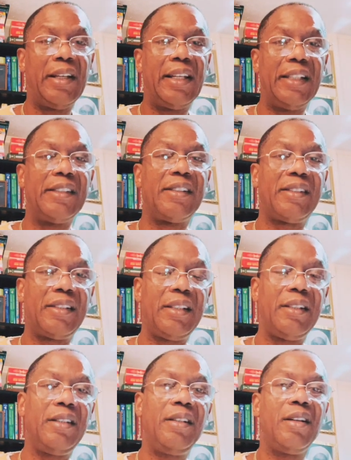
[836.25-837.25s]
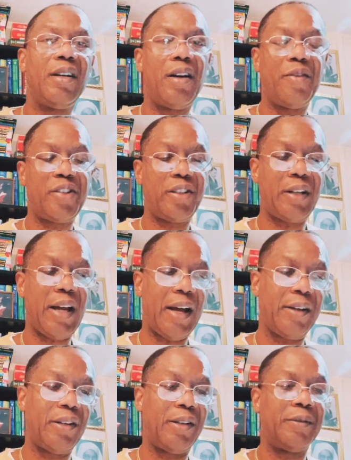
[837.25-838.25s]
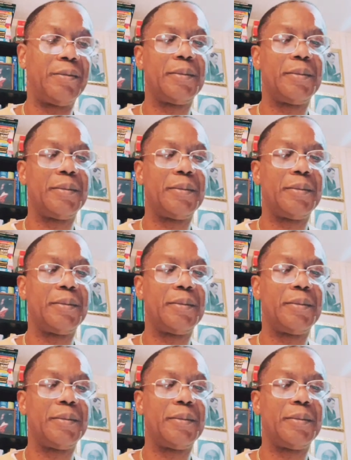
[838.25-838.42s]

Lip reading: in the city of Chicago.